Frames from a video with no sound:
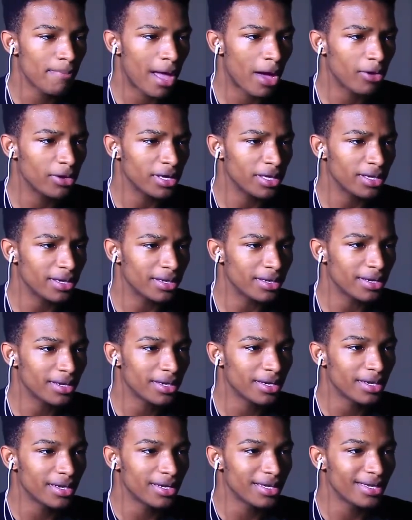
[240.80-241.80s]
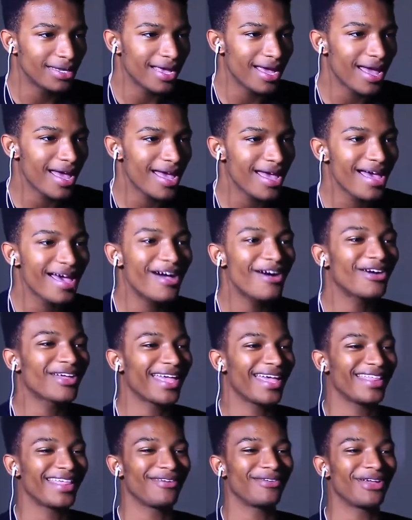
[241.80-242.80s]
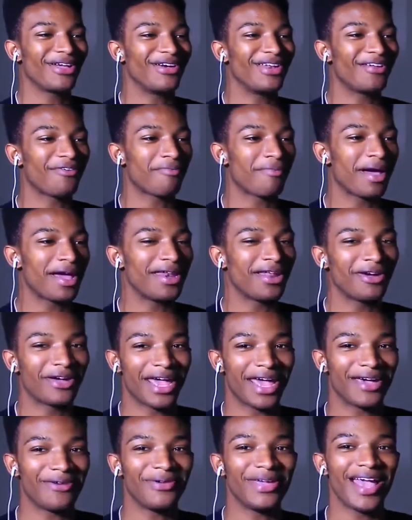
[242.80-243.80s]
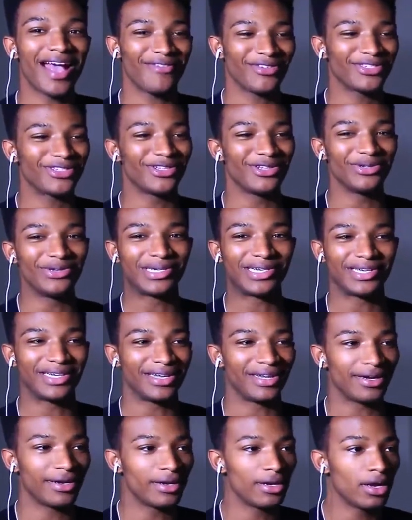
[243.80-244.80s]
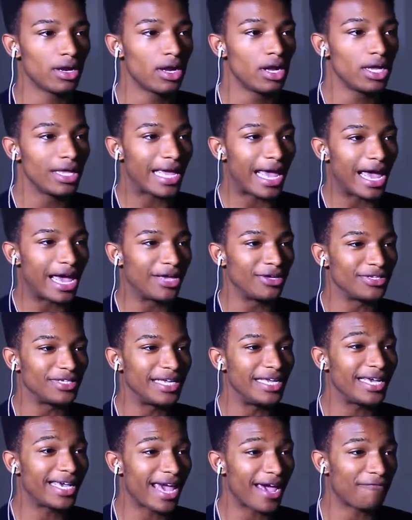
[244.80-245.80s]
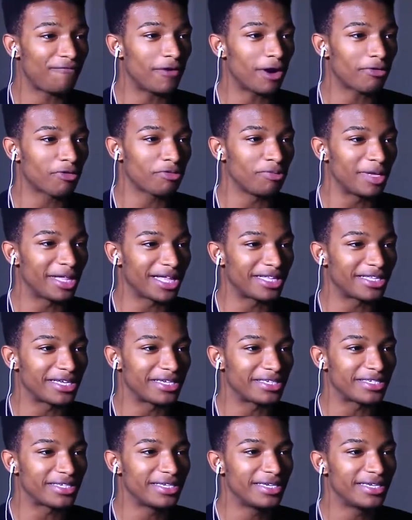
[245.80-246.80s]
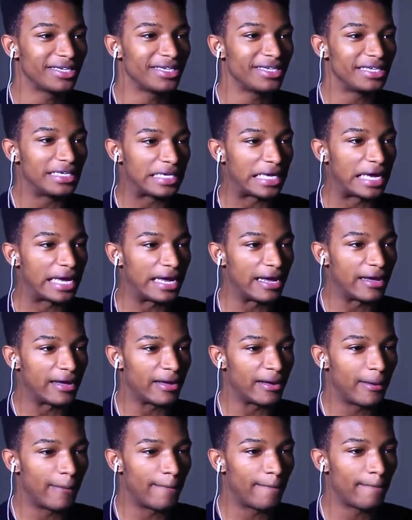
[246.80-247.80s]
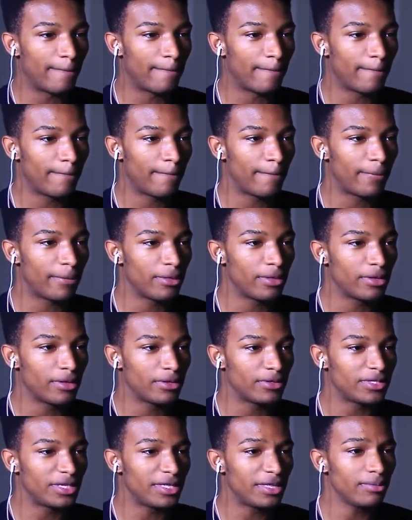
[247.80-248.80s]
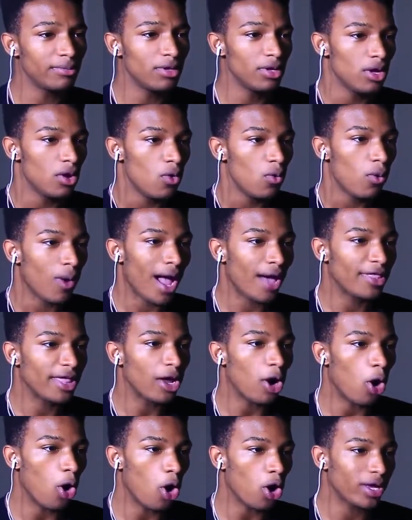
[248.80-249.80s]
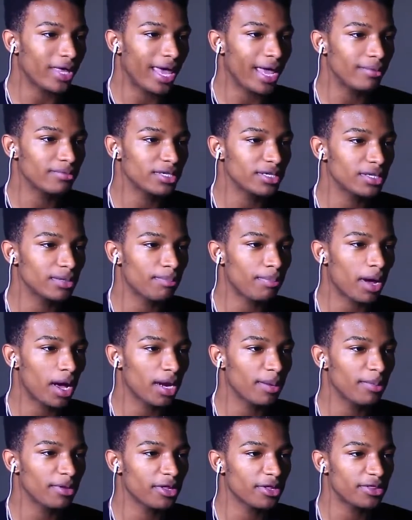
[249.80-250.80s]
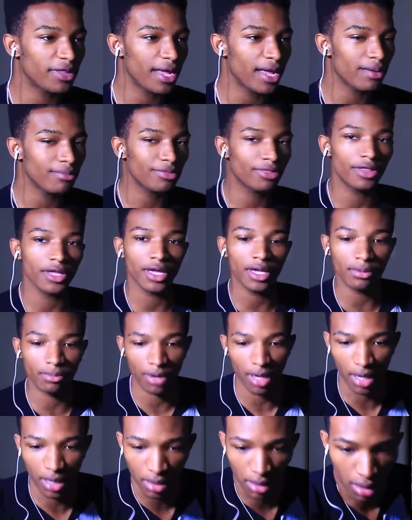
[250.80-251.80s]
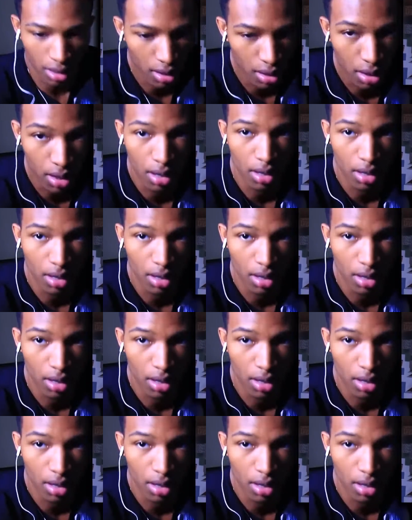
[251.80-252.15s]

Mountain. Yeah, okay, there we go. Never mind. Okay, we have a solution here. Yeah, you see, he can't fuck with me like this. Yeah. You see them? Wow, they all came to the bottom of the damn thing, man.